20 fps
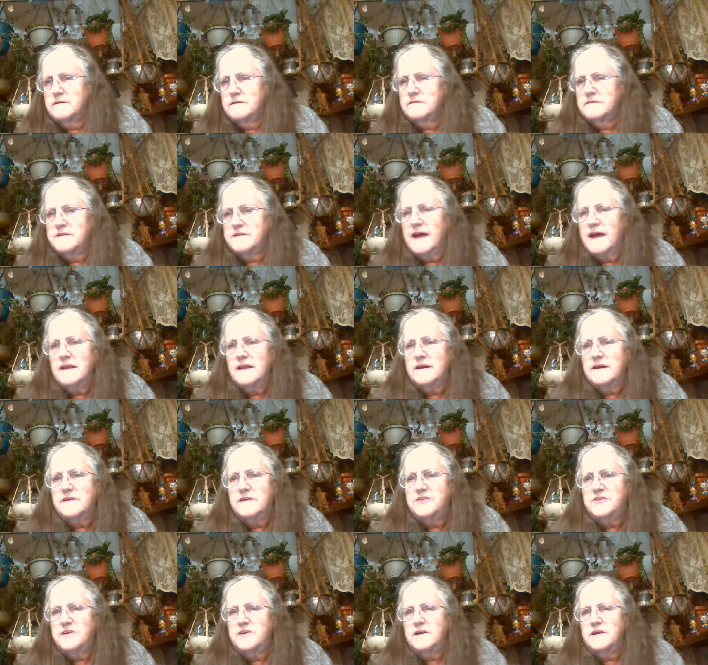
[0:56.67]
Sally,
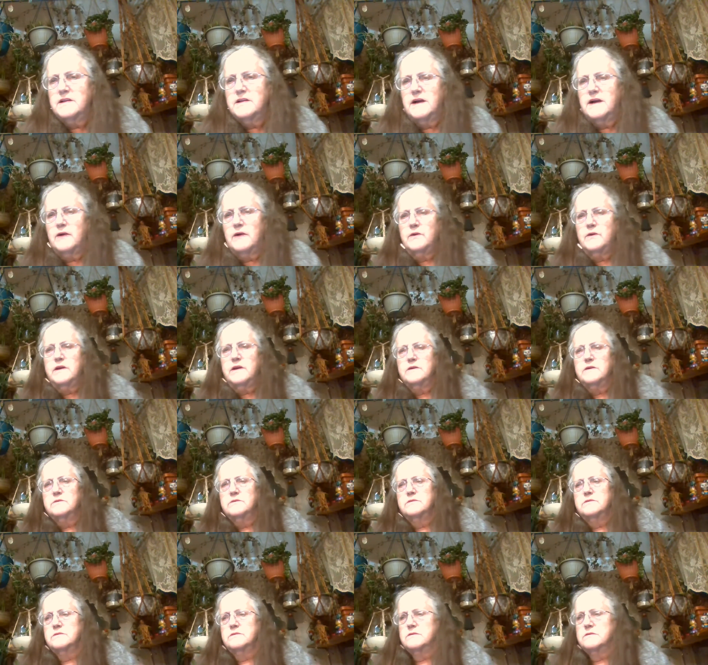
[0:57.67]
Chanel, how are you?
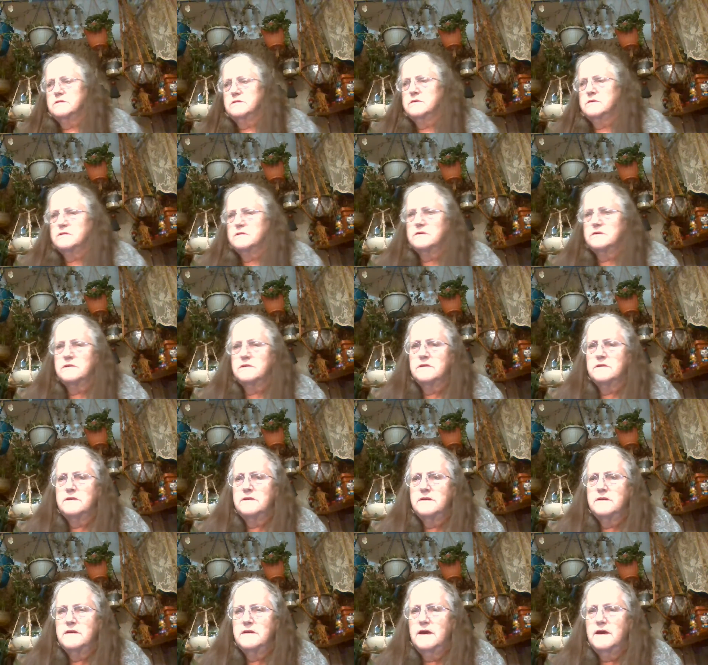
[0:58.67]

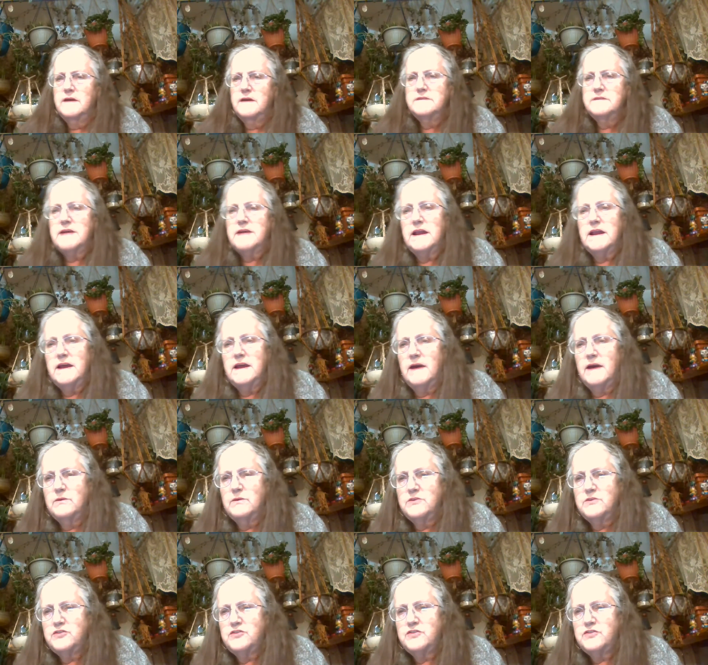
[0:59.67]
Sally, I
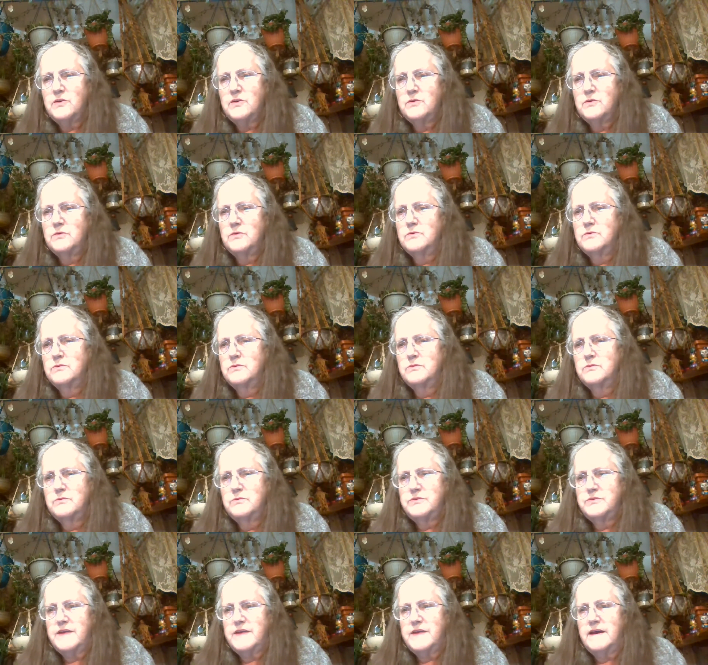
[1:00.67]
was
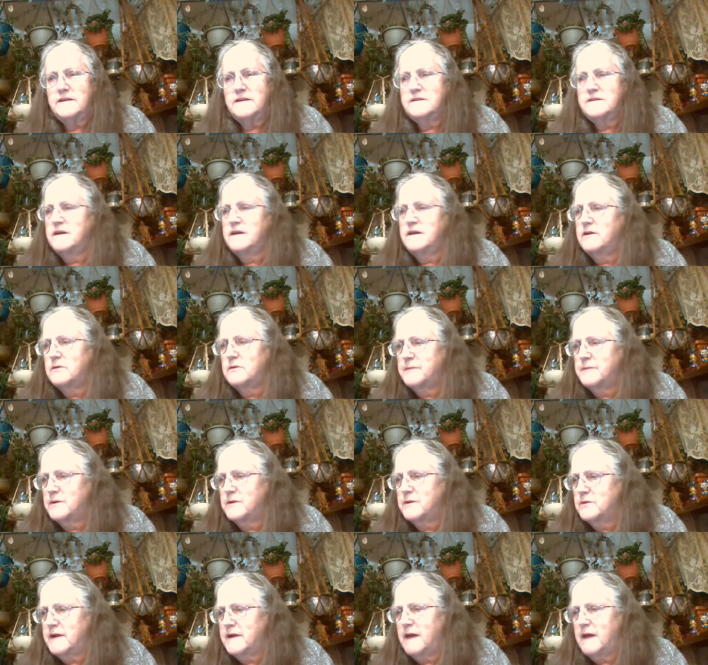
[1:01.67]
so sad to hear
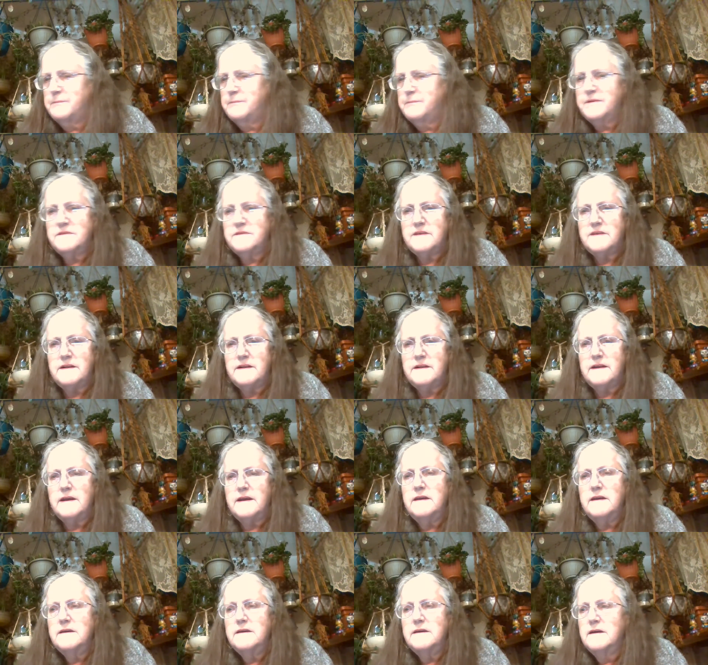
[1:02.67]
about what happened
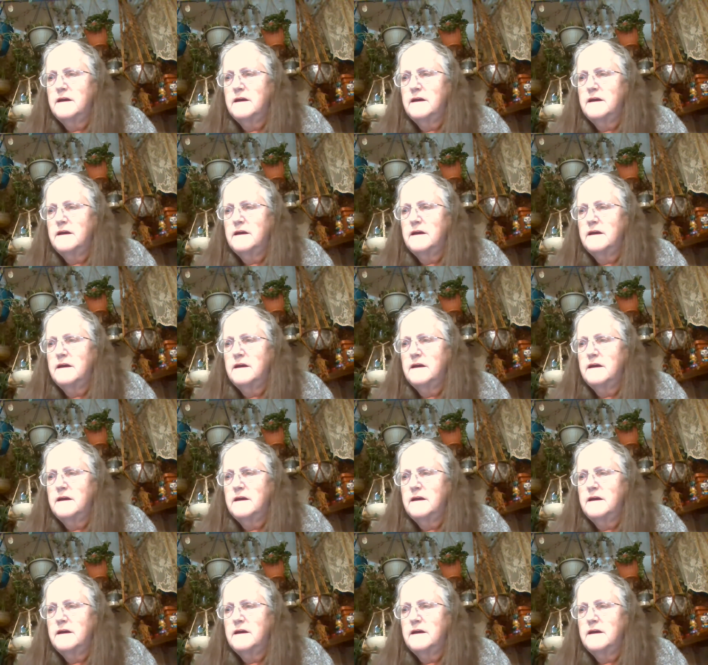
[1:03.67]
Sunday.